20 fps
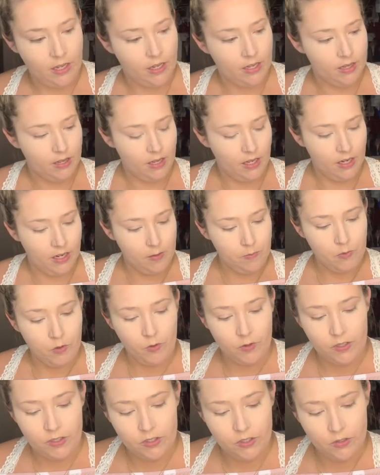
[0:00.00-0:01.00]
Then I'm
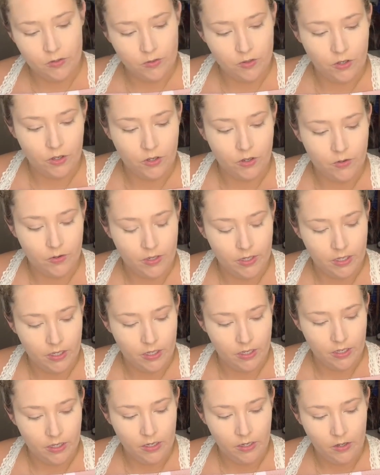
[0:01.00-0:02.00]
going to go
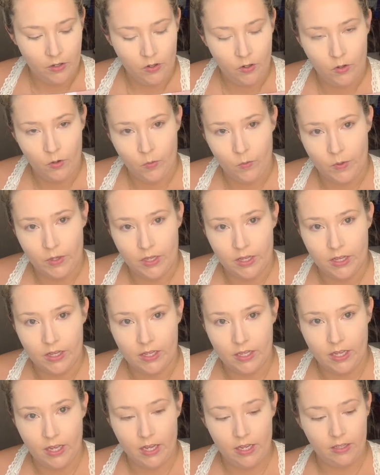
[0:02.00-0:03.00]
in with
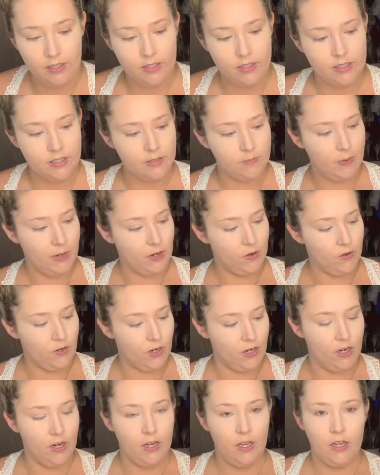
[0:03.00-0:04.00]
Kylie's
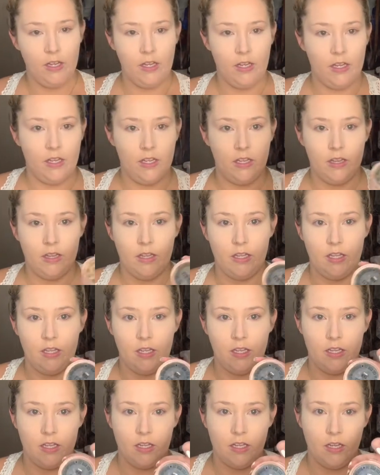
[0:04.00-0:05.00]
powder in
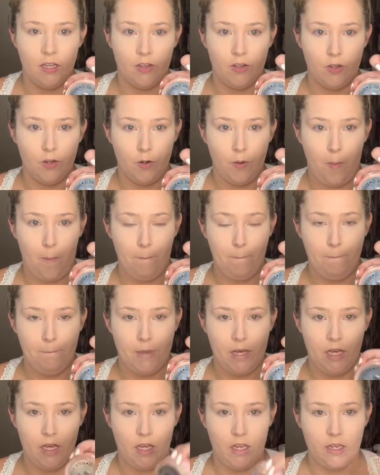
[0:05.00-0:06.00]
the color
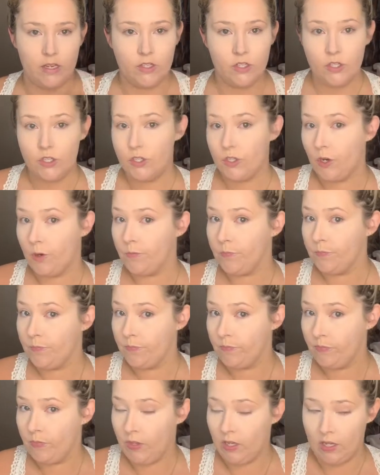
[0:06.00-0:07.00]
beige,
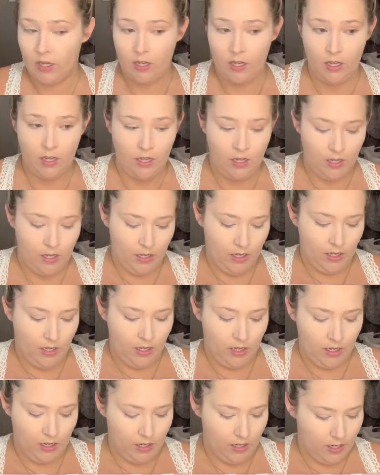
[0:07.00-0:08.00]

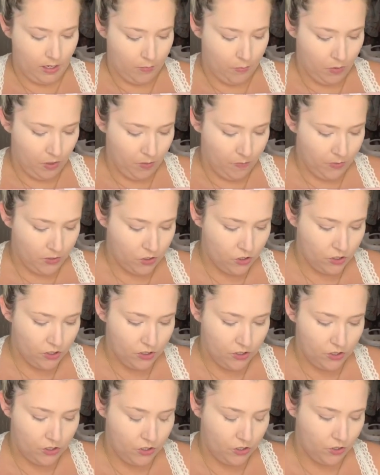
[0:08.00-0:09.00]
and I pretty much
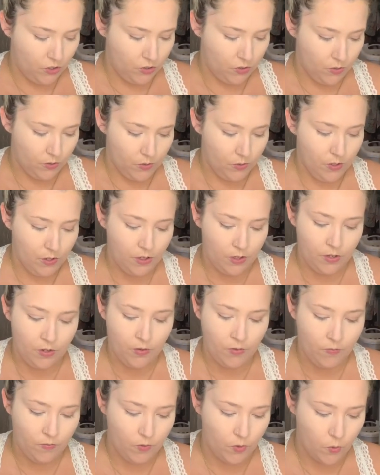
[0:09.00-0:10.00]
just do
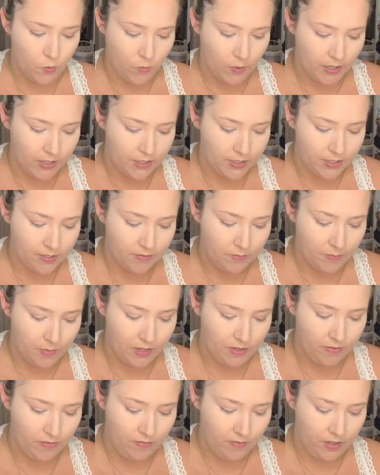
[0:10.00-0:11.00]
the rest of
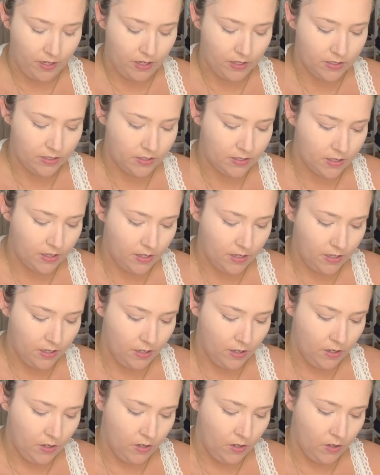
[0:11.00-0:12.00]
my face
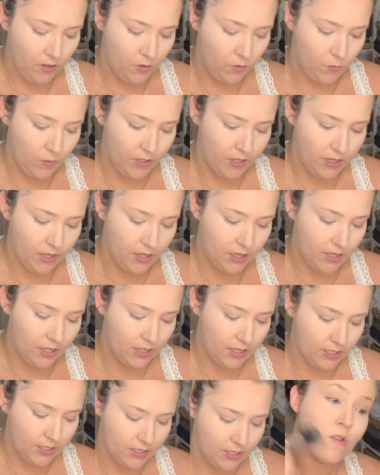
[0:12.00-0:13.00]
with
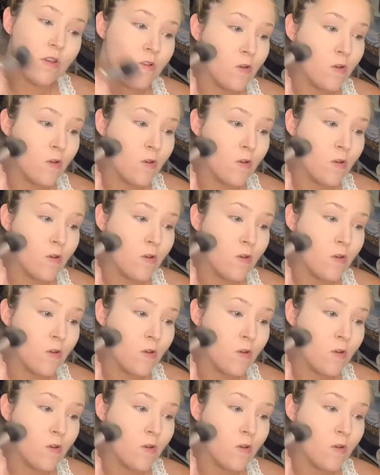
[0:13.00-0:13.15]
this.